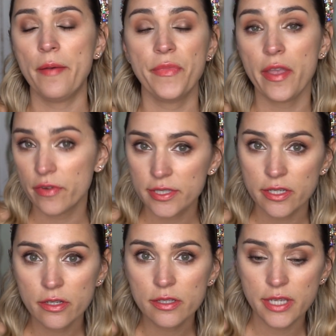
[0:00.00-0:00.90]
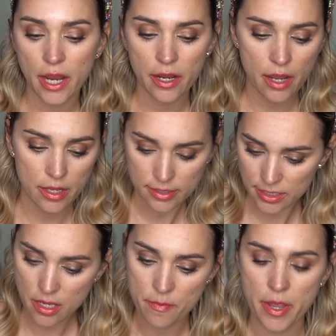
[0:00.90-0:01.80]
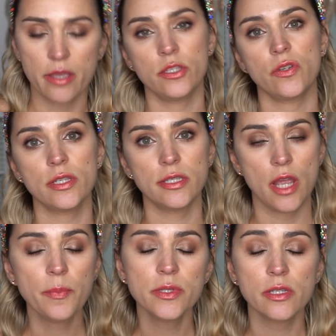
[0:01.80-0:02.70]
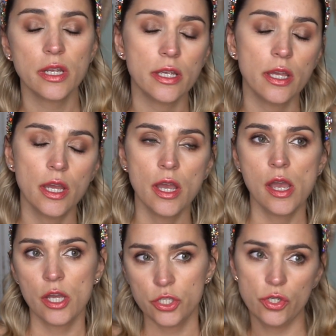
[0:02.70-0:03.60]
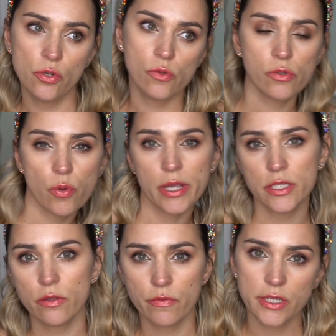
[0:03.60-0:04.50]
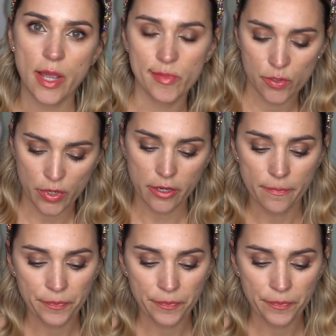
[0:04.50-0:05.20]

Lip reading: every single day and some extra steps that I do twice or 3 times a week.